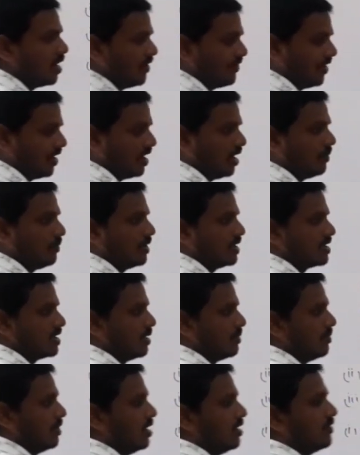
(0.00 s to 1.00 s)
of a complex
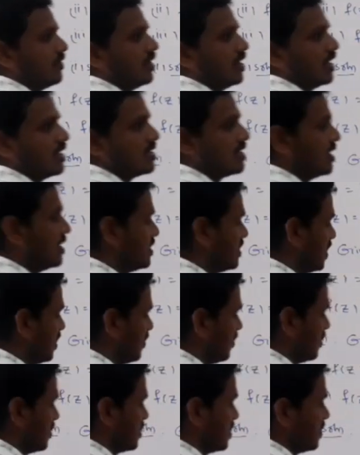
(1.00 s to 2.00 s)
number. If you take z is
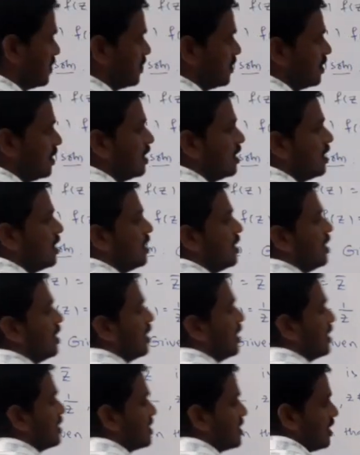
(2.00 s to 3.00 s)
equals to
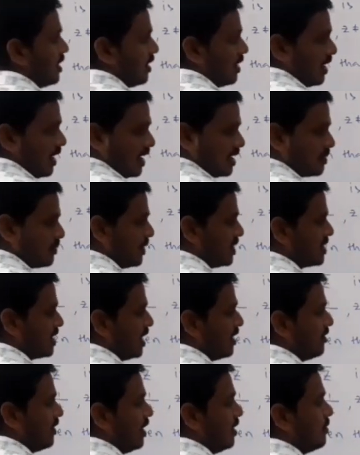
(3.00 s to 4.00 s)
x plus
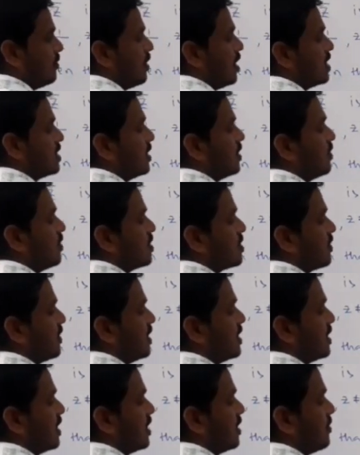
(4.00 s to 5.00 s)
iy, mod z whole
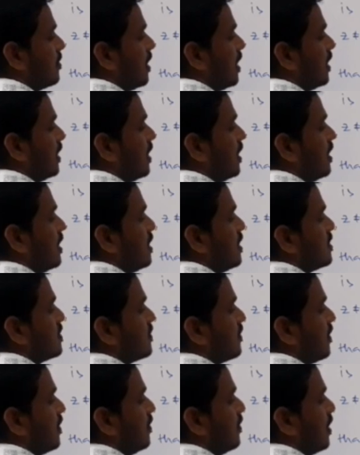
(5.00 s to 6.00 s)
square is nothing but
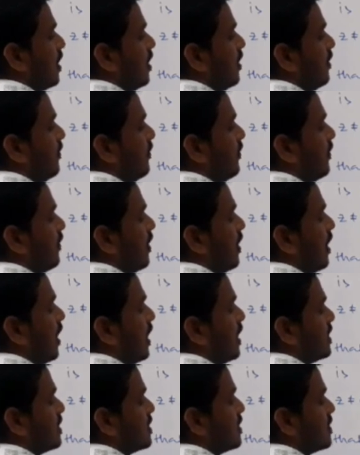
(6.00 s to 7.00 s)
square root of
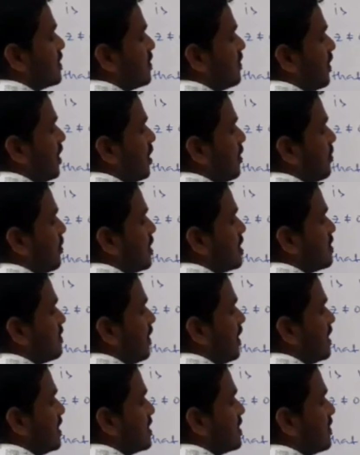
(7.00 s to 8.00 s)
x square plus
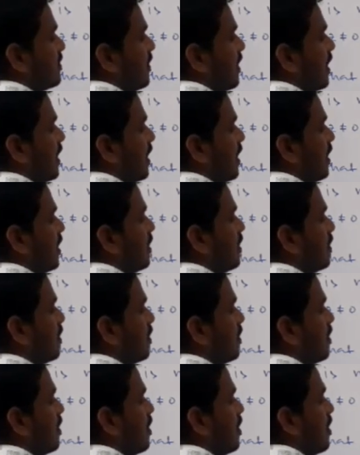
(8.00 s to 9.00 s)
y square
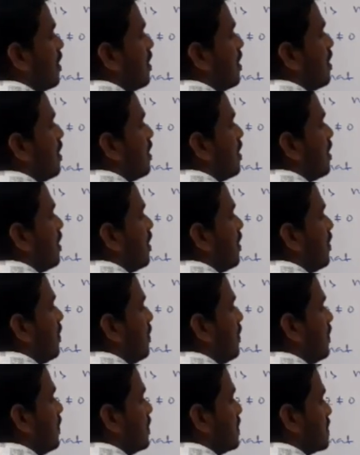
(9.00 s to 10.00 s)

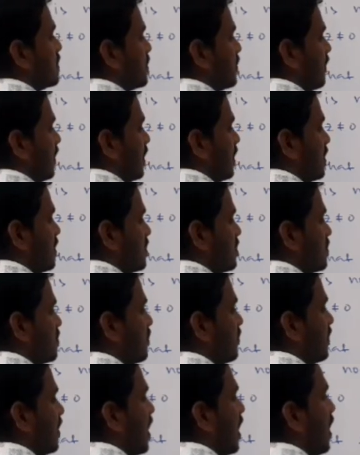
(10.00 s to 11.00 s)
whole square. So
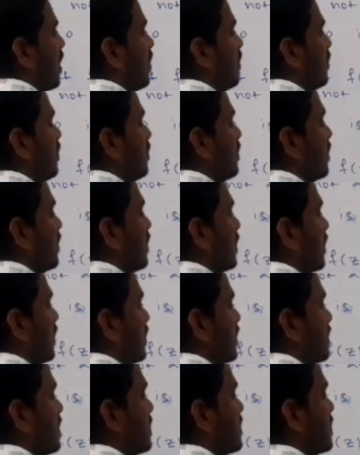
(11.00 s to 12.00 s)
we have it
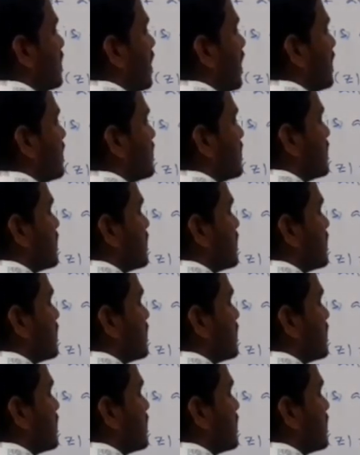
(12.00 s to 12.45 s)
is x